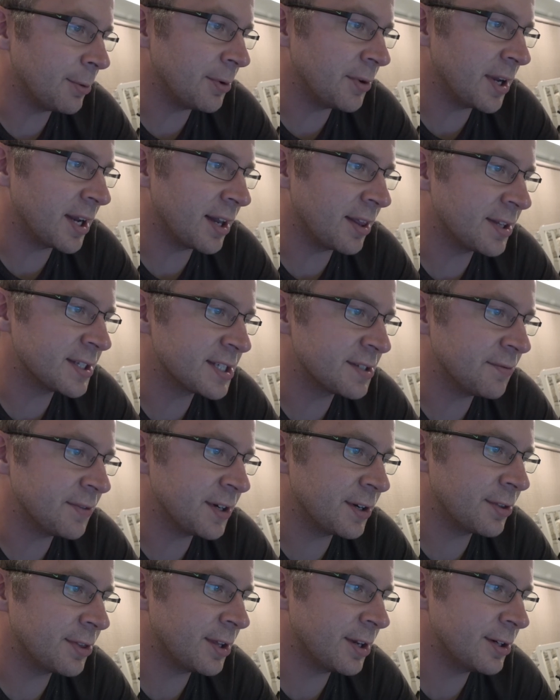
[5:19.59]
We've got a
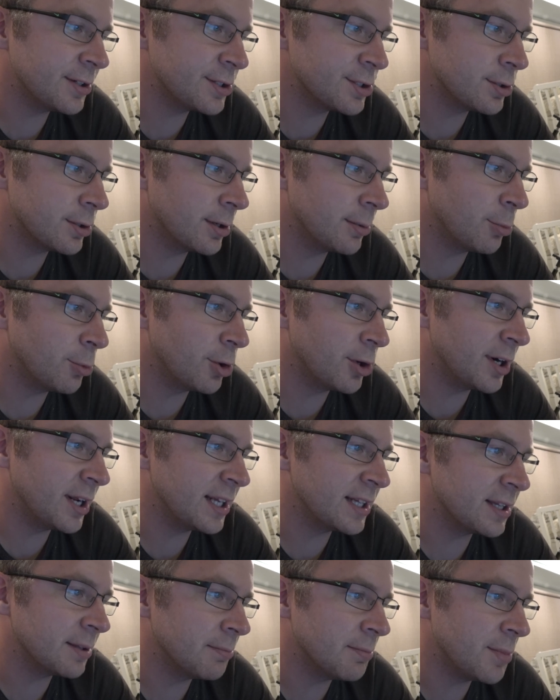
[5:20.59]
severe thunderstorm warning
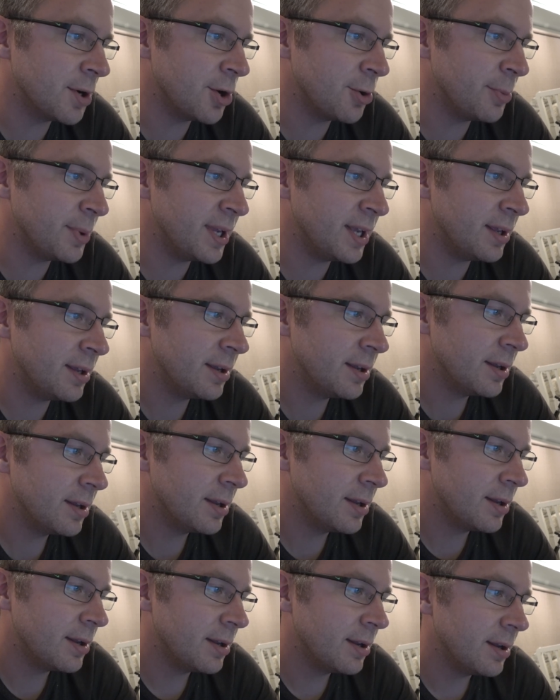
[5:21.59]
at the moment
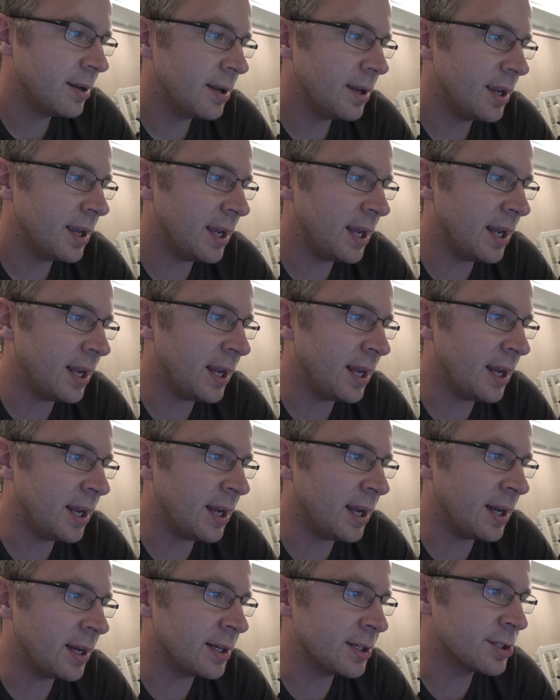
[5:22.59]

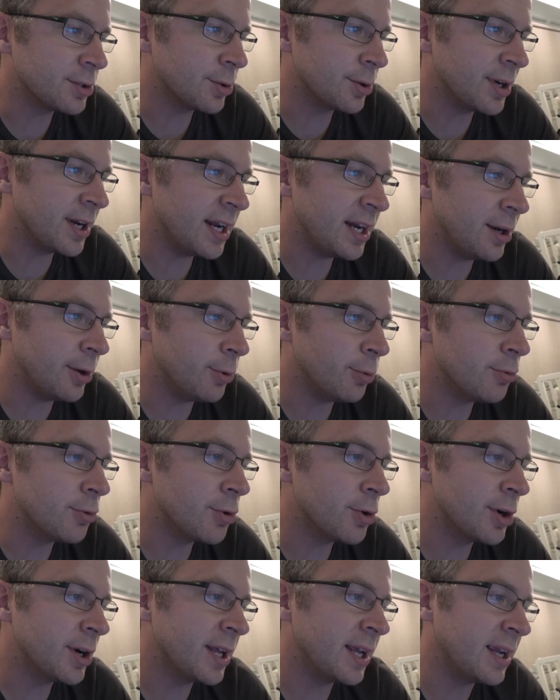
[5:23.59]
and a tornado
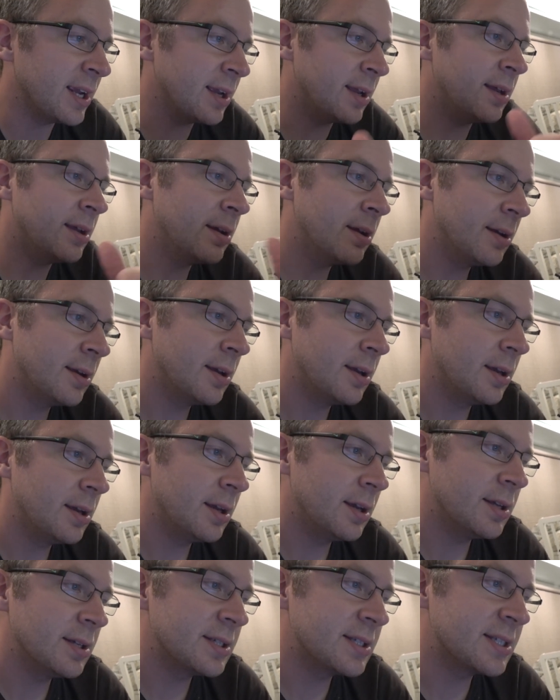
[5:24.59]
warning
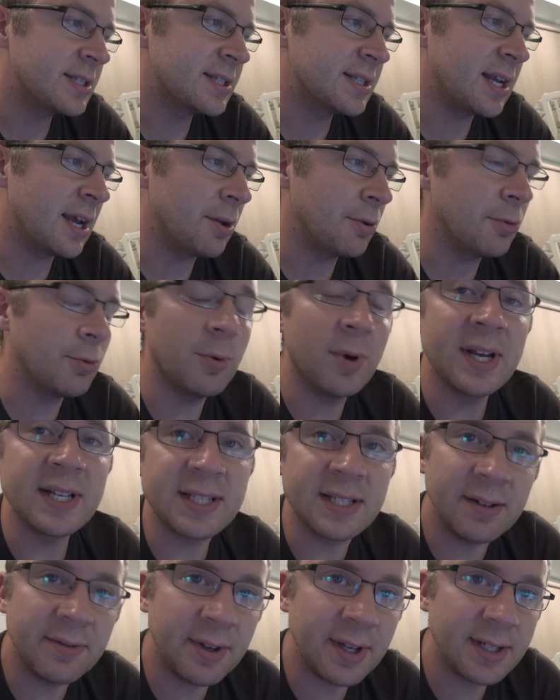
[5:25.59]

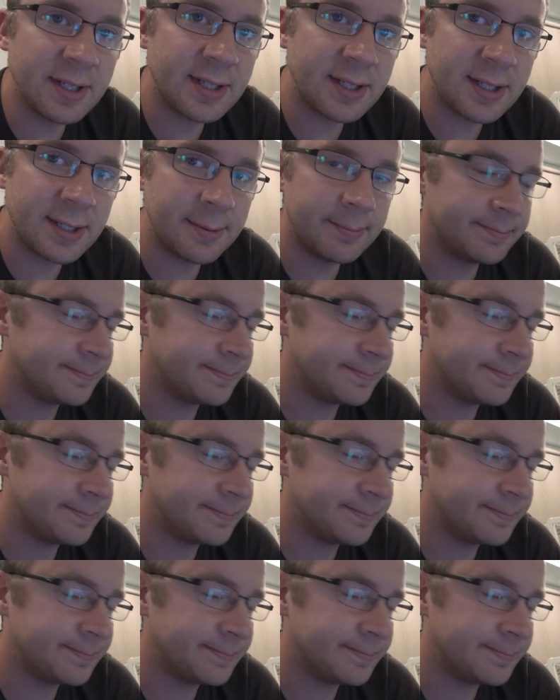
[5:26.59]
southwest of us.